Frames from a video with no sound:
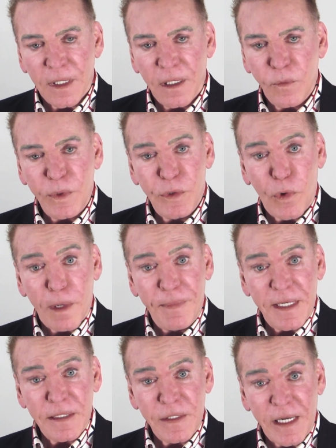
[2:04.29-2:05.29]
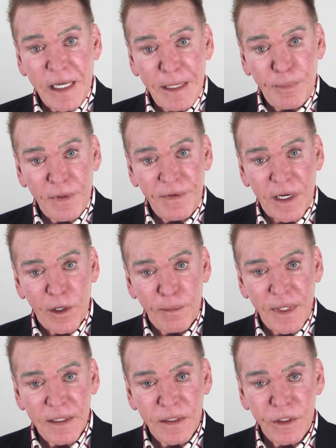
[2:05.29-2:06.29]
we do our best to amplify her
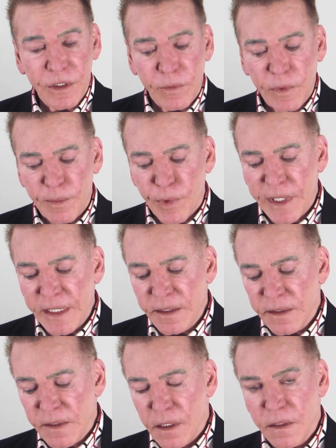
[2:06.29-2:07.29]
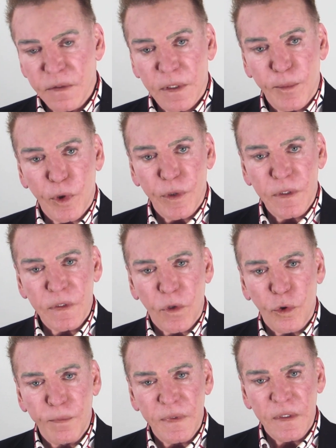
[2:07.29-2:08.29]
message, and we bring in some Ernest
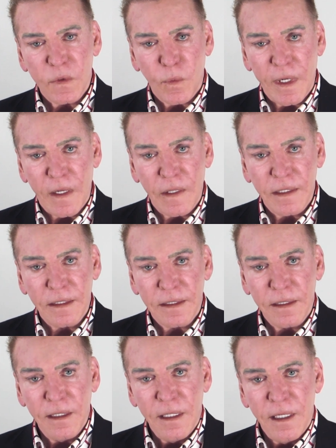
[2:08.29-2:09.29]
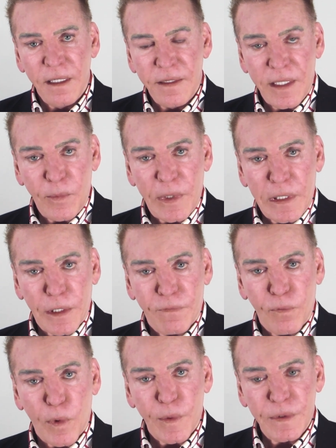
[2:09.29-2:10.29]
Holmes as well. And then we look
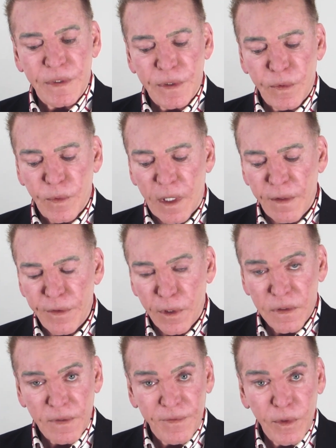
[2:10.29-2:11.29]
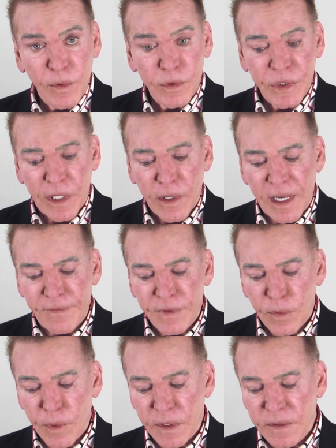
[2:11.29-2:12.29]
forward to uh, those of you who share
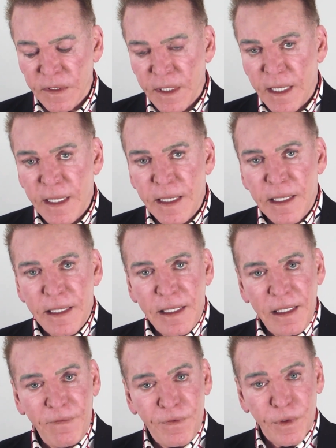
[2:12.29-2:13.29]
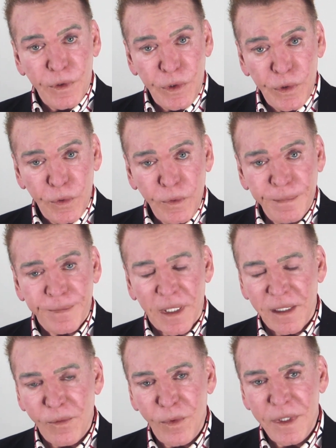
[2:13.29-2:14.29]
afterwards. If you're new,
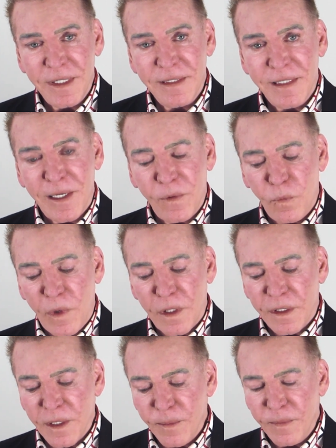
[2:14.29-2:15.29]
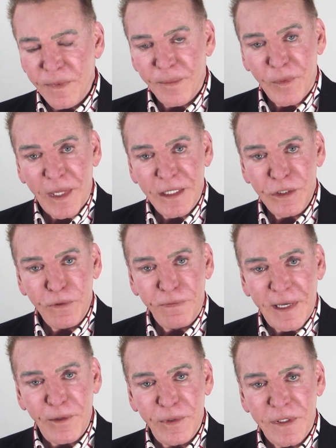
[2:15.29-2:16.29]
I want to say welcome. I'm glad you
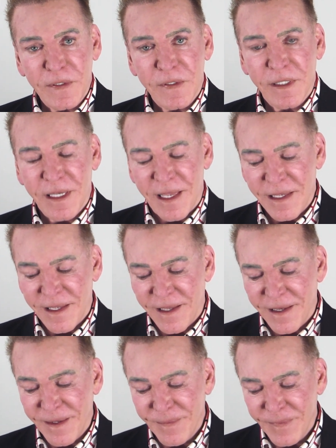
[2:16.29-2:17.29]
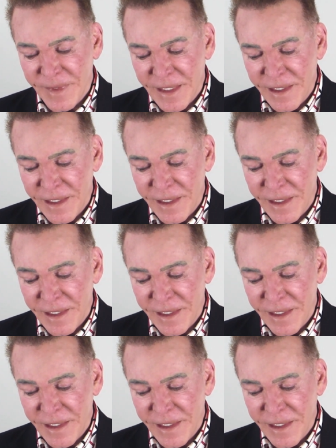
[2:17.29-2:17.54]
found us. Um,